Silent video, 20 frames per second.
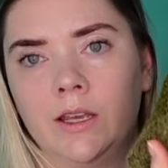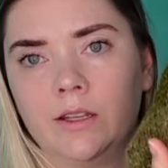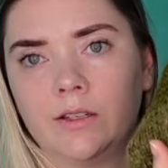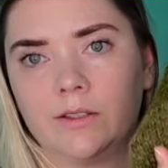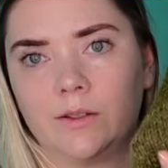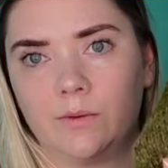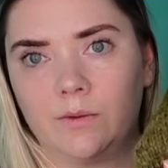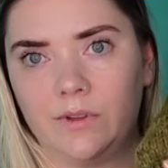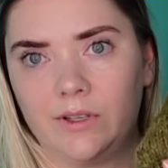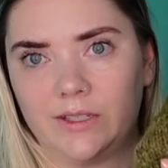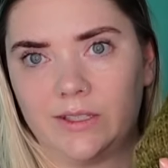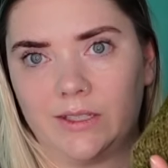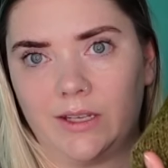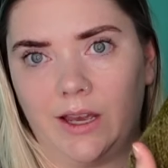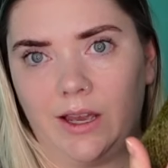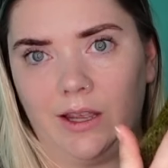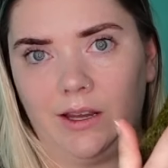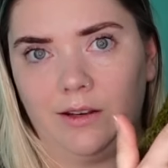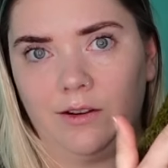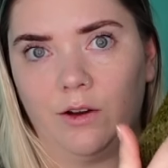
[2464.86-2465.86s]
so this
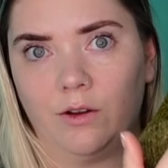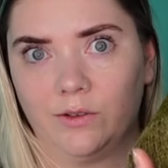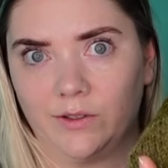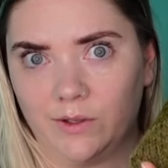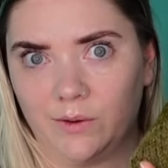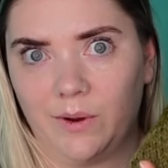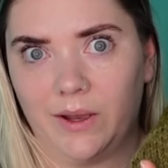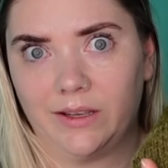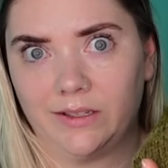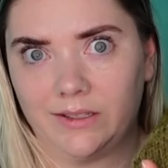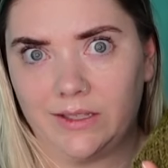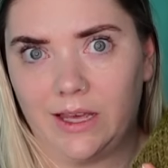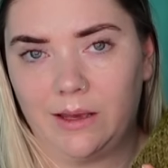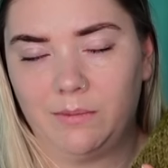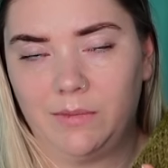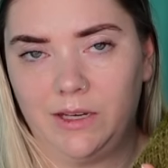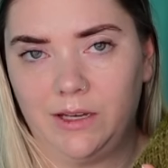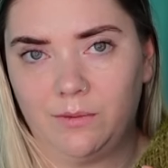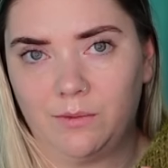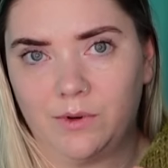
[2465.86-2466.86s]
side also has that
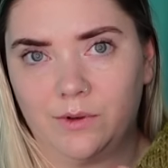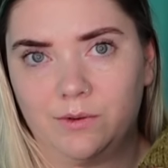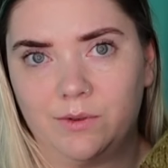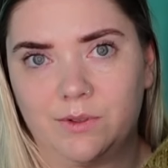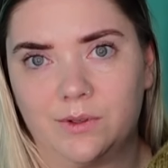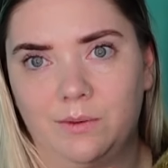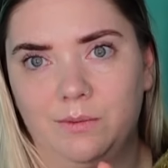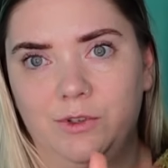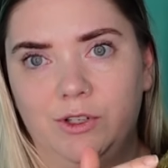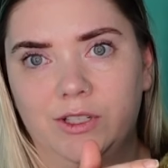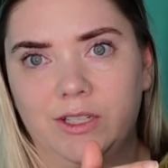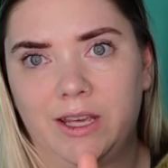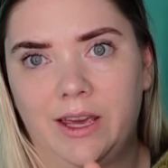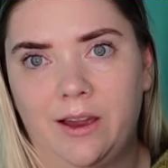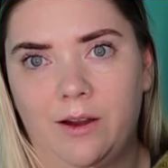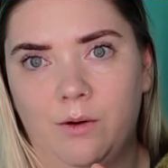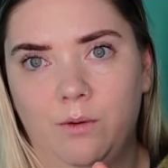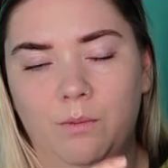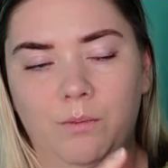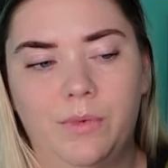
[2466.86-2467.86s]
many rows, so I would just
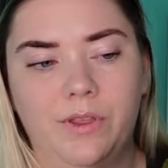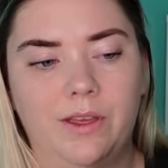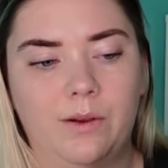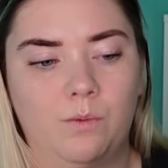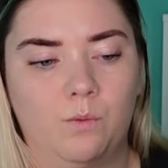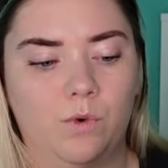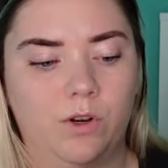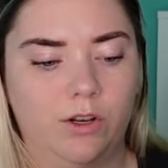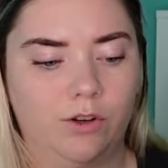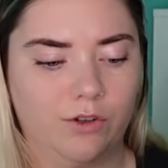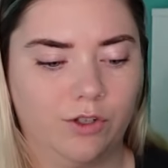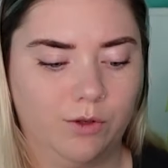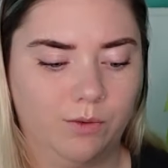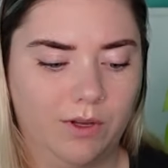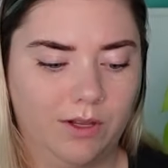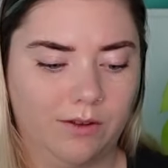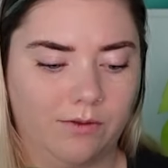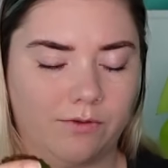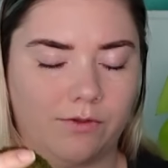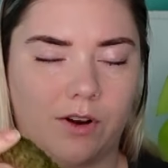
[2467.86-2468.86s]
count. But then when you're
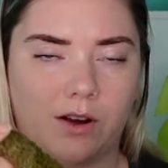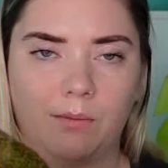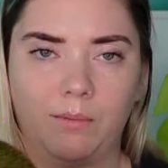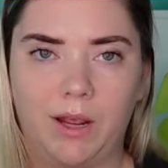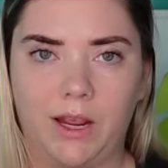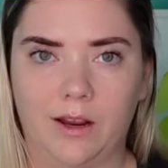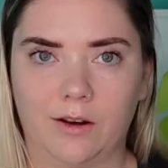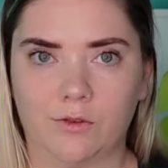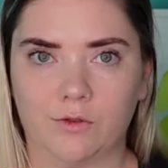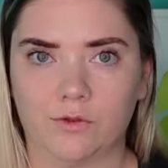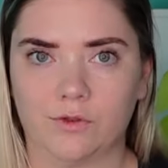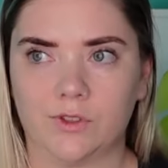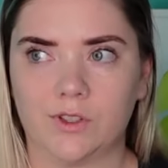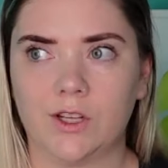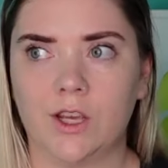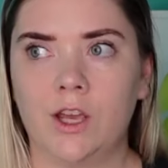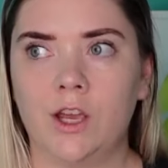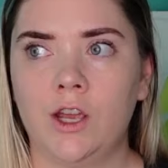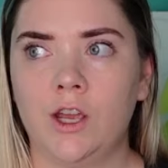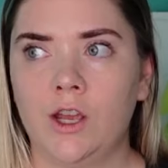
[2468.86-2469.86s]
doing the front panels,
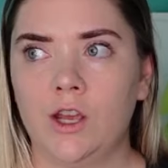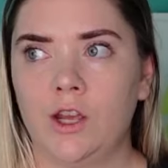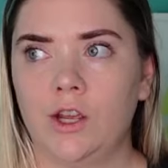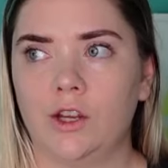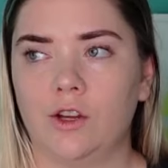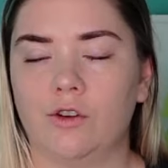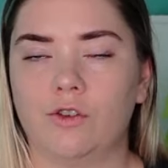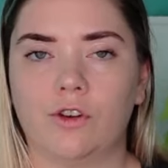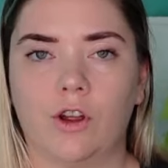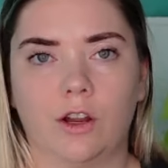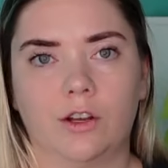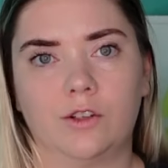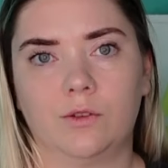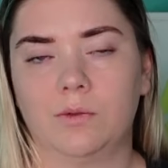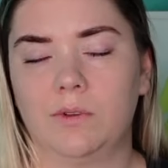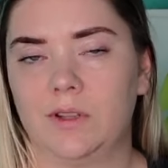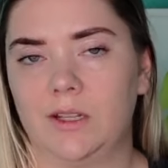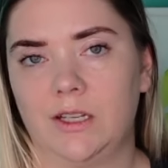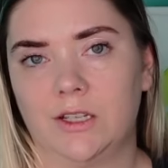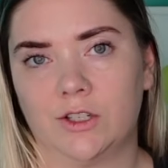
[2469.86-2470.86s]
you're not
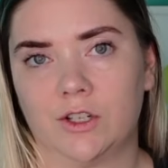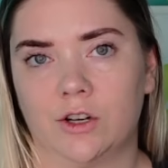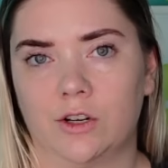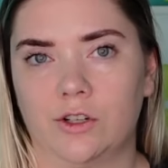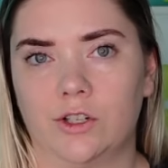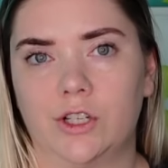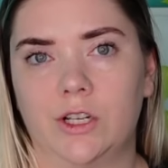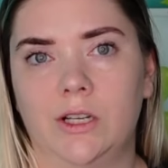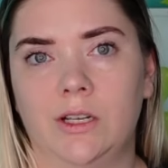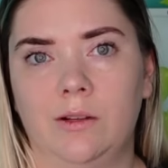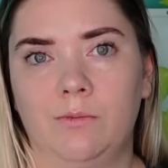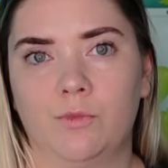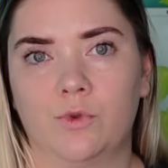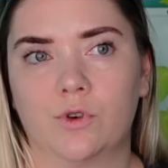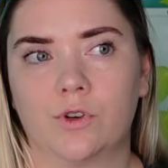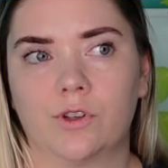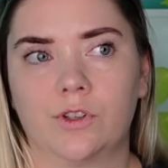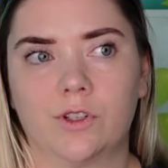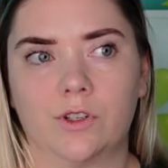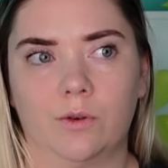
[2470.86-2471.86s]
doing the intarsia
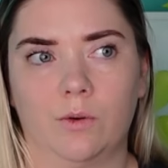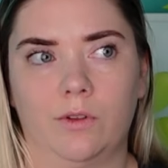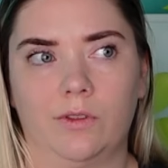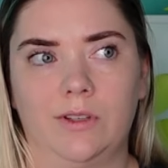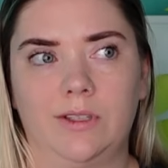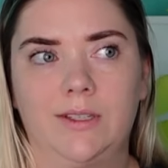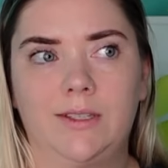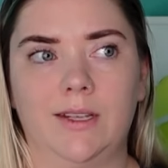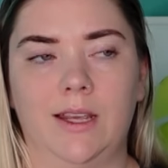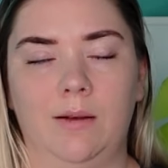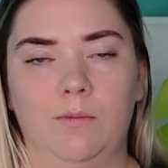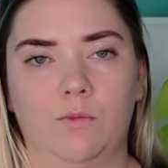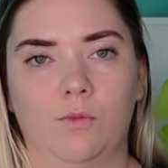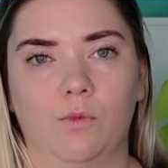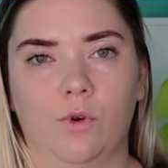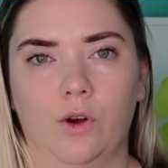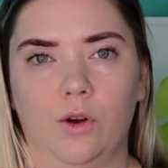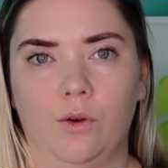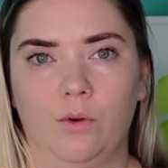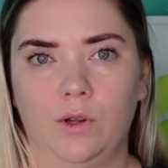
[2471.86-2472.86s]
anymore, so on the same
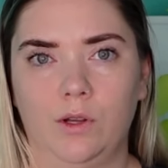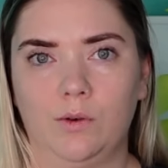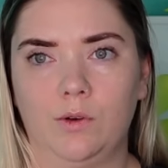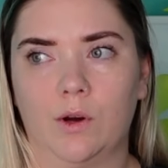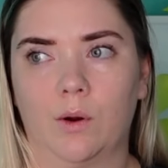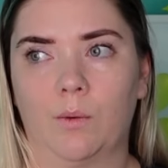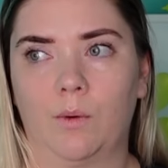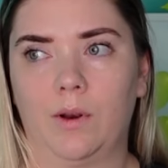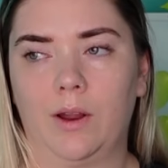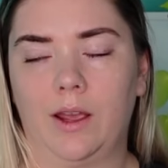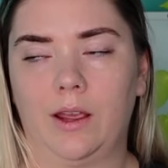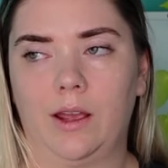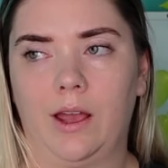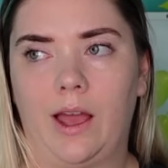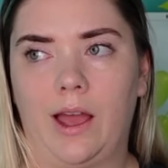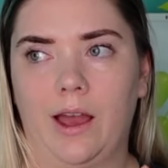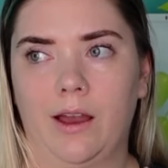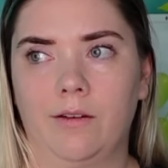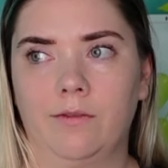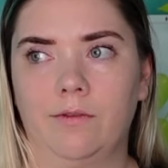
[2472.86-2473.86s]
row you don't
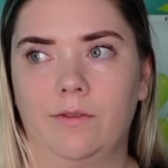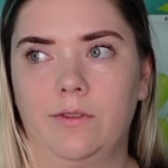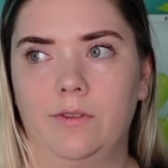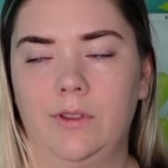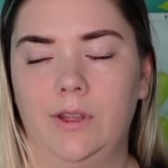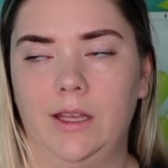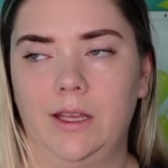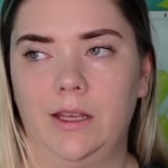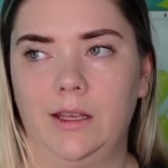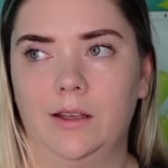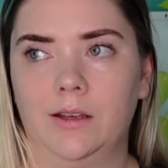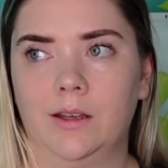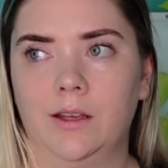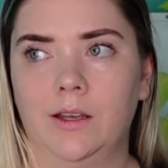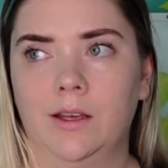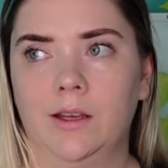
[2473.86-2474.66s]
have the